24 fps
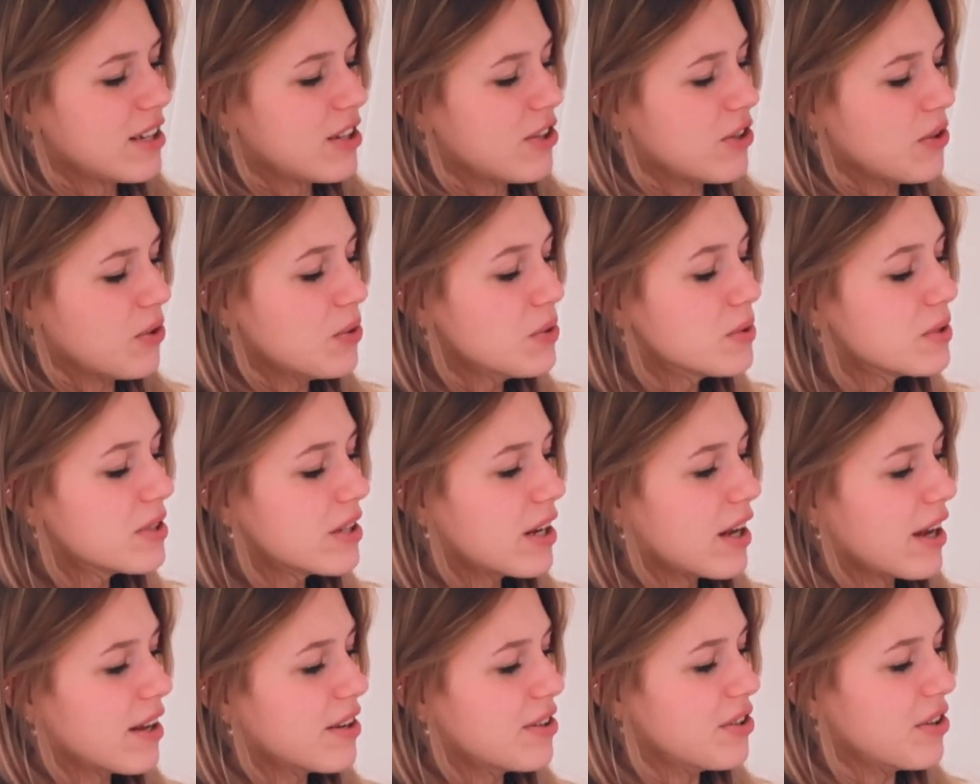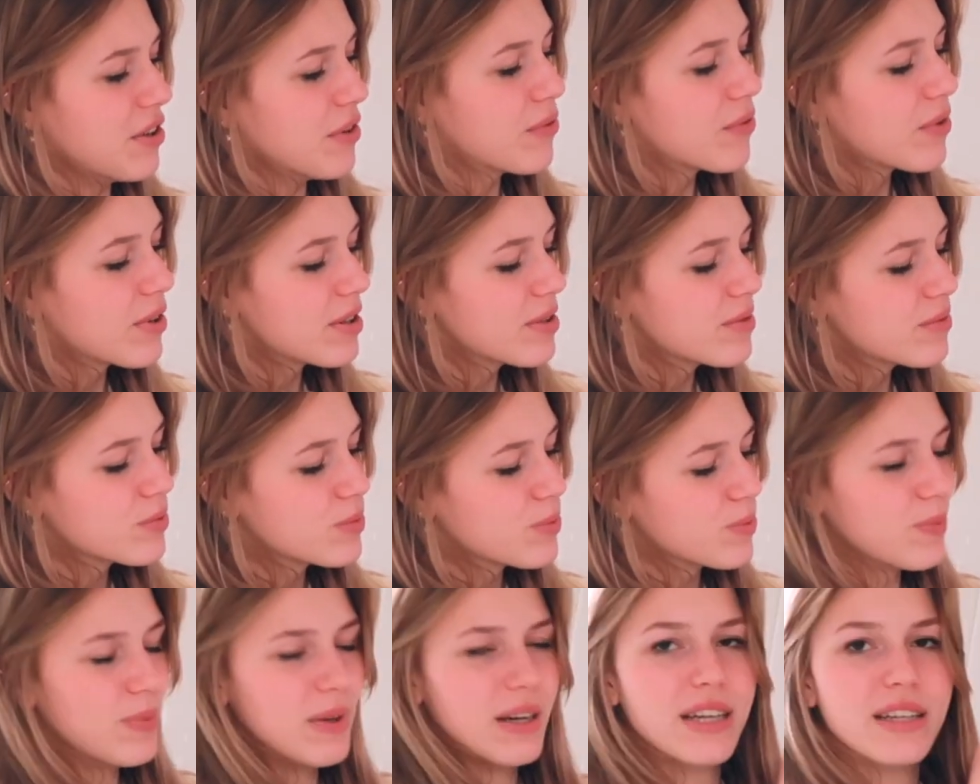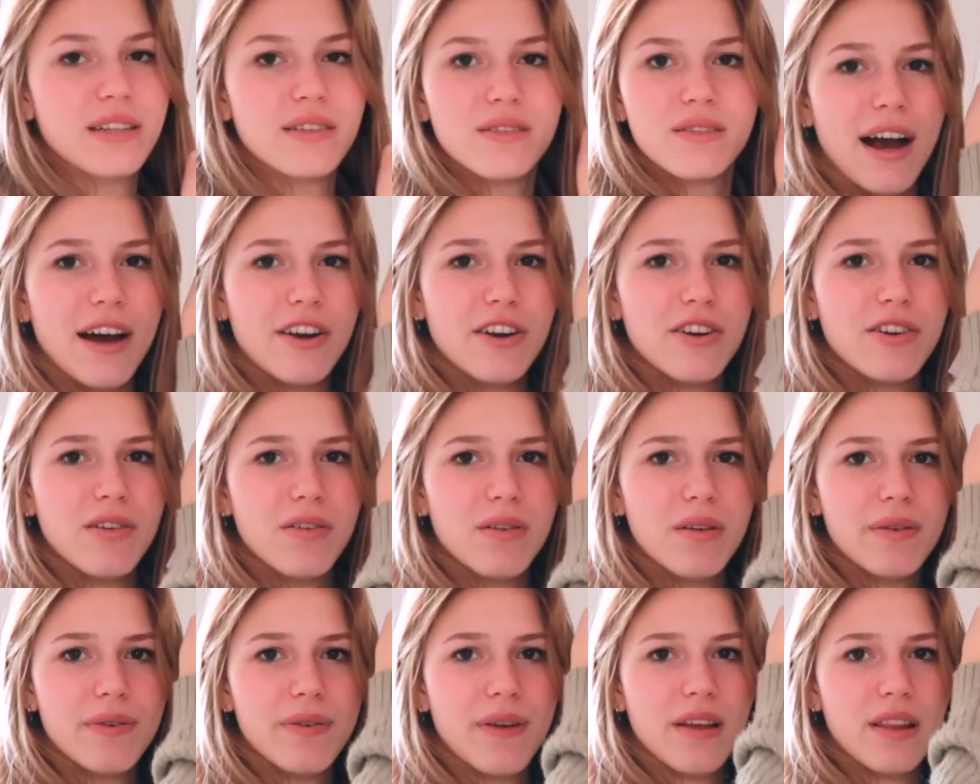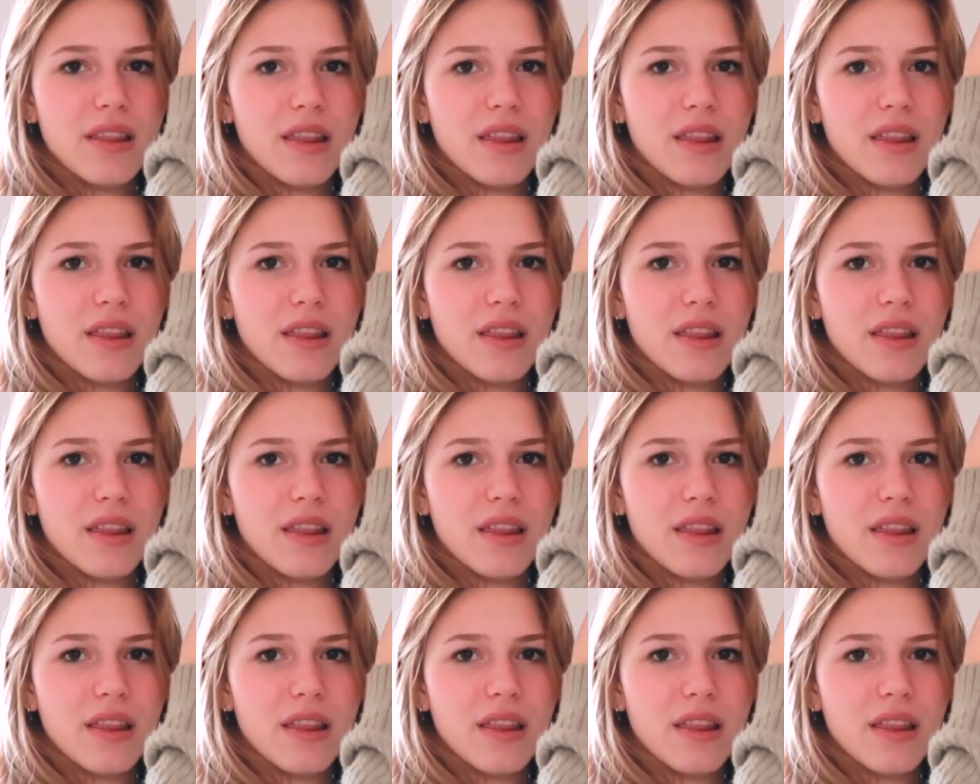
cute and different, but I don't know if I